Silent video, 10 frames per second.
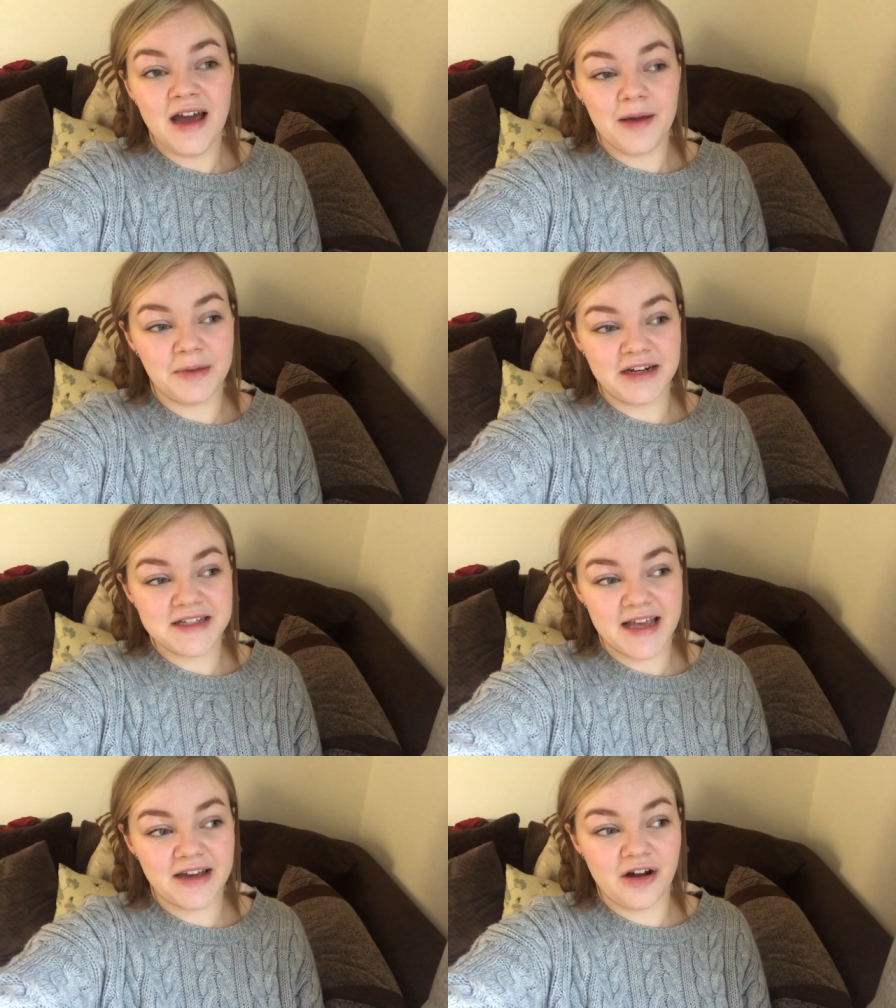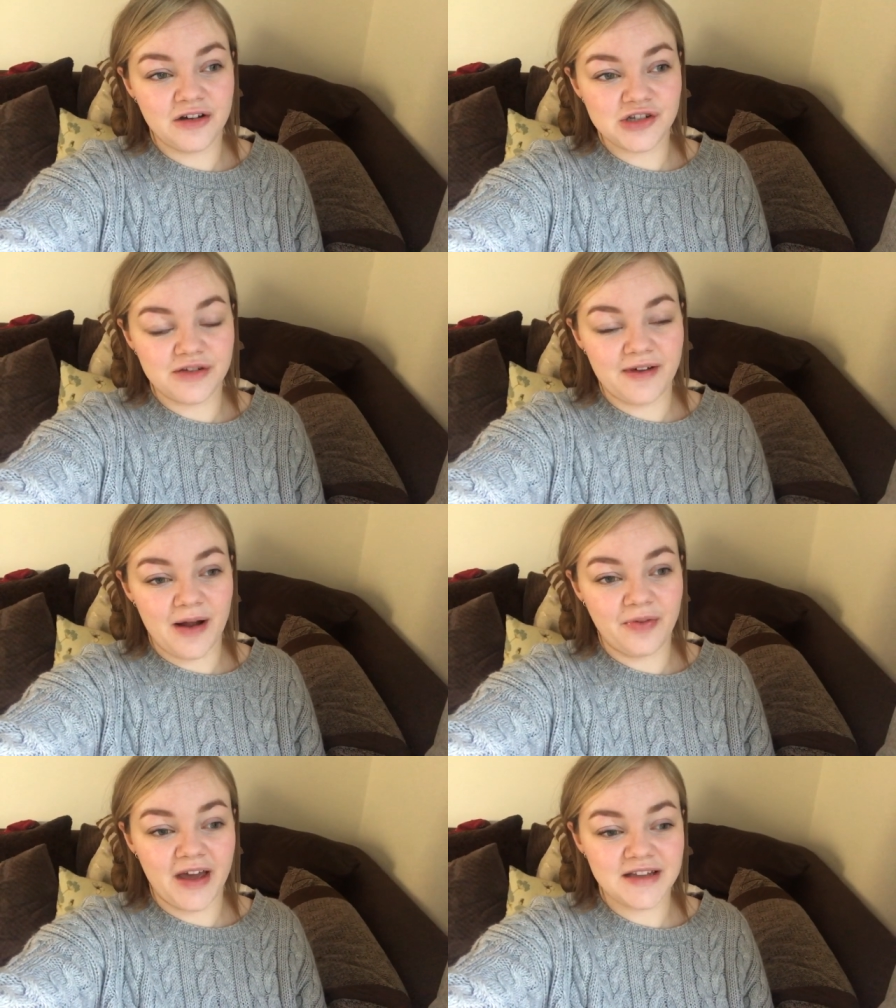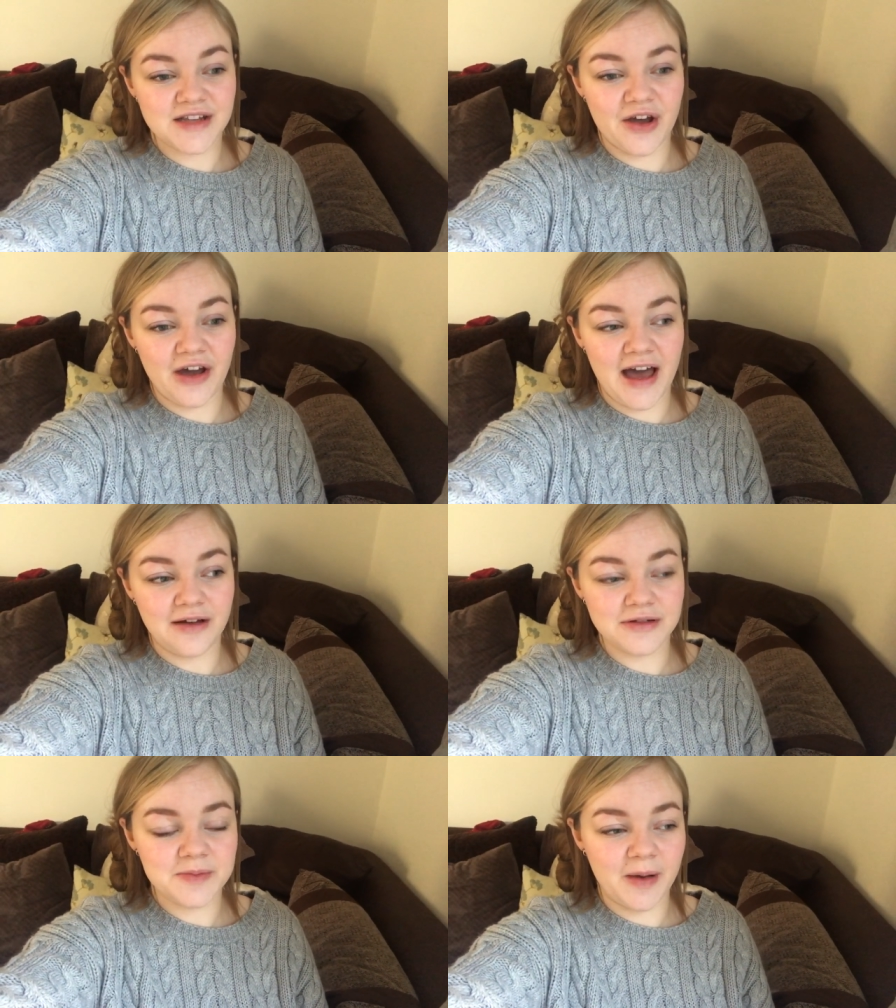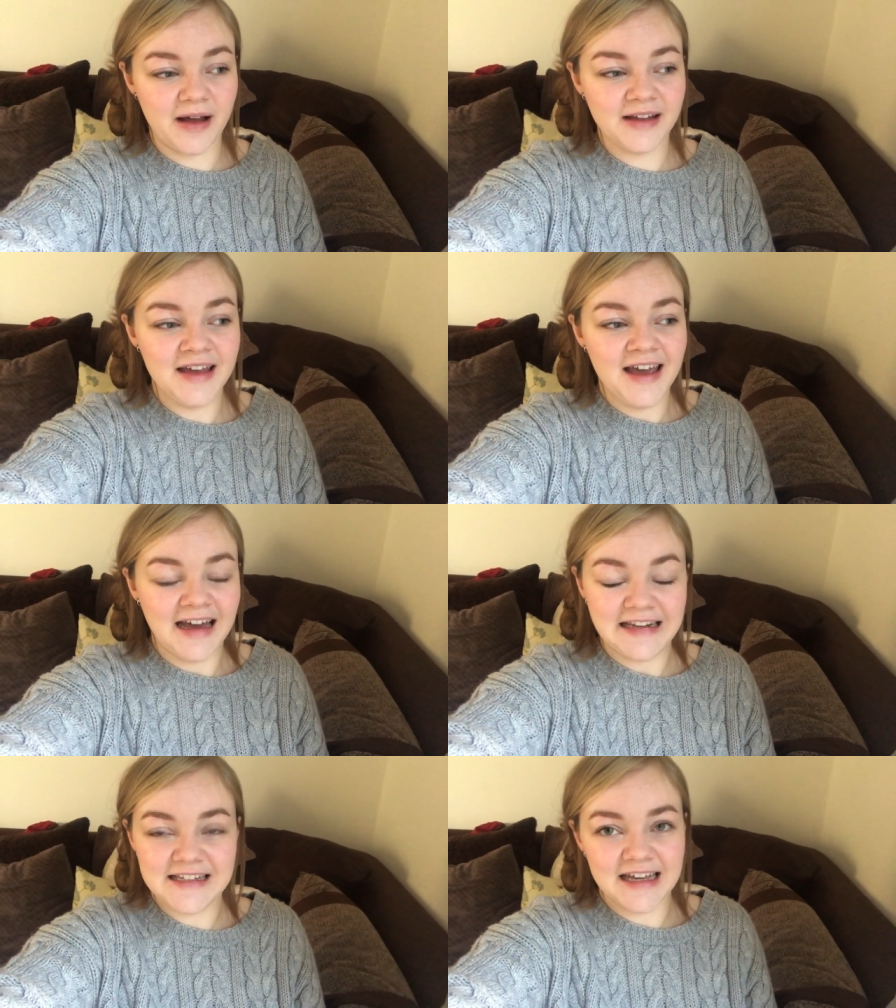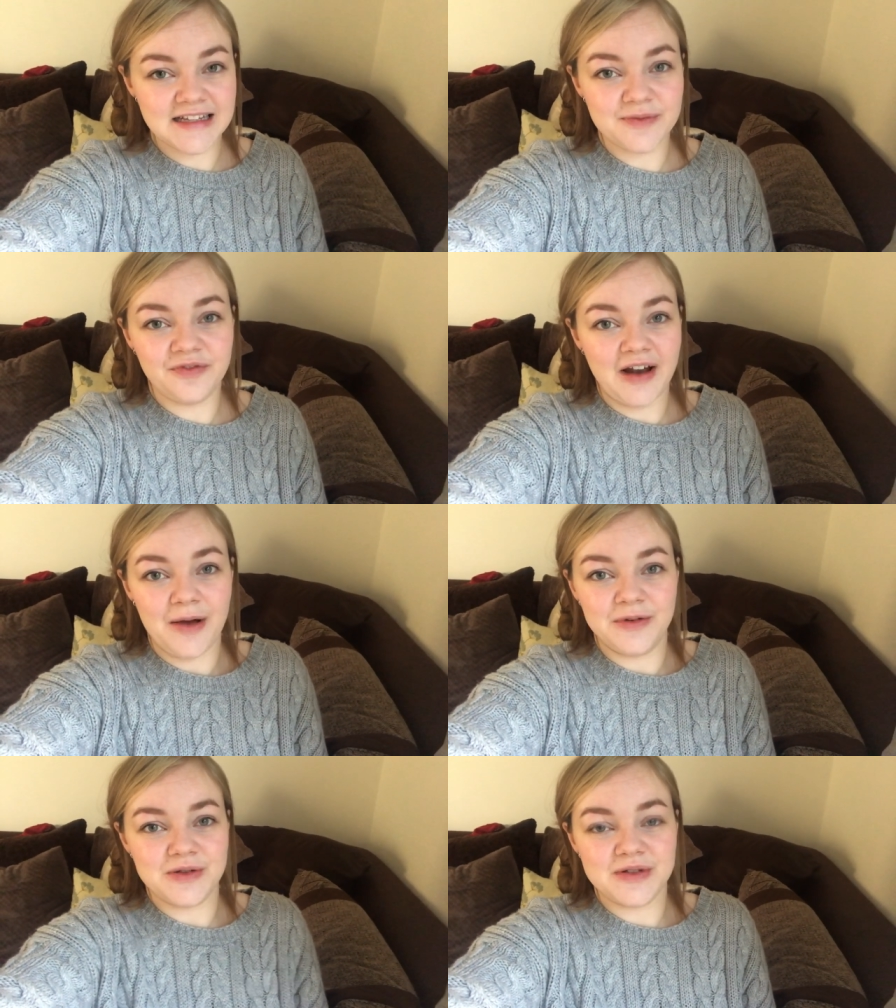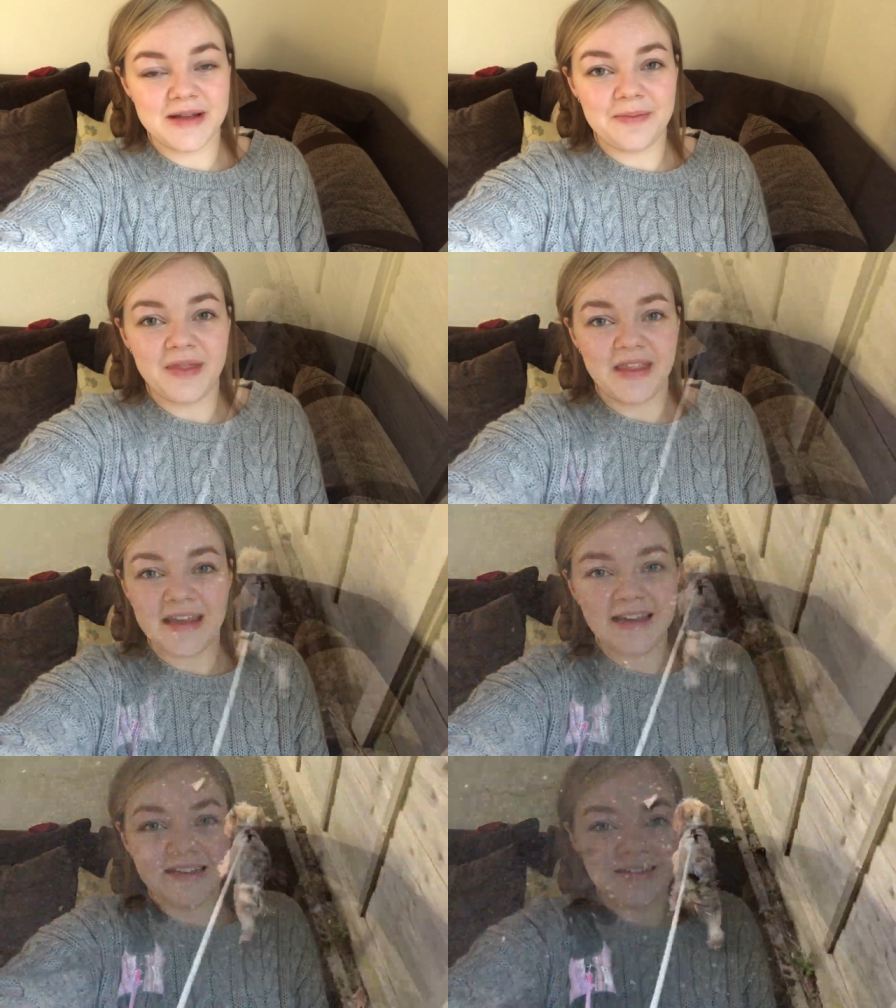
I'm going to take Archie round there to her house, but I need to get her some flowers or something.